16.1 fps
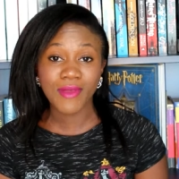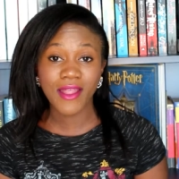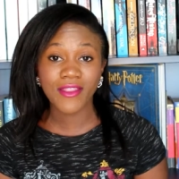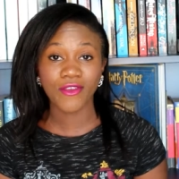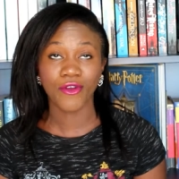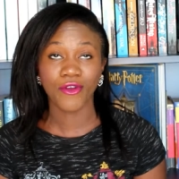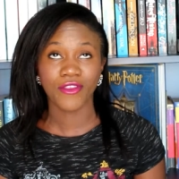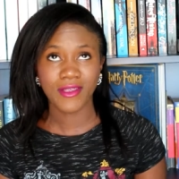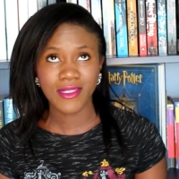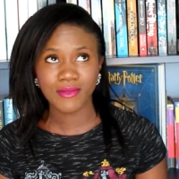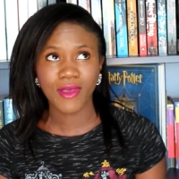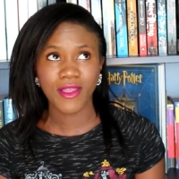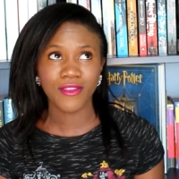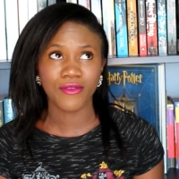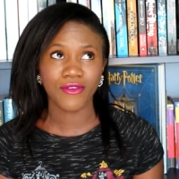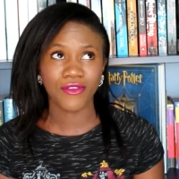month or this
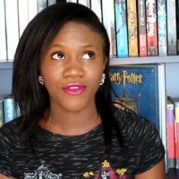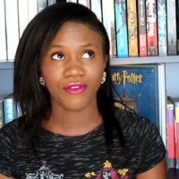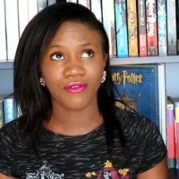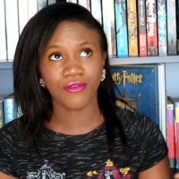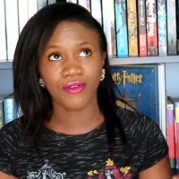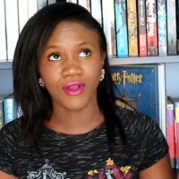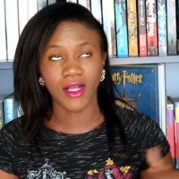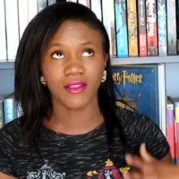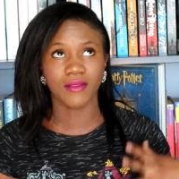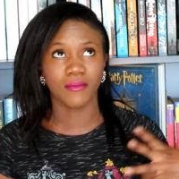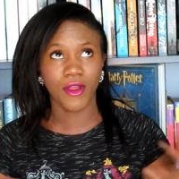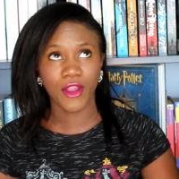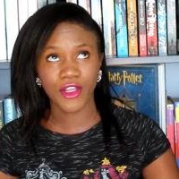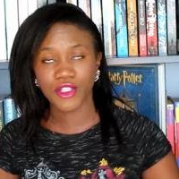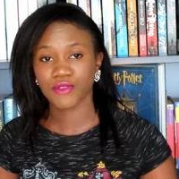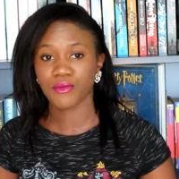month, well,
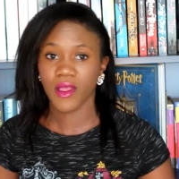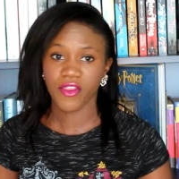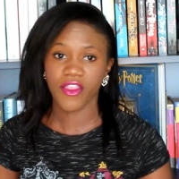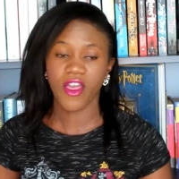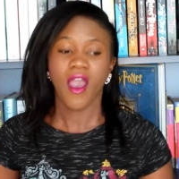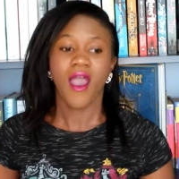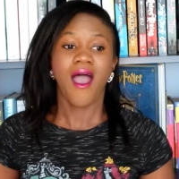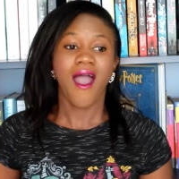March month,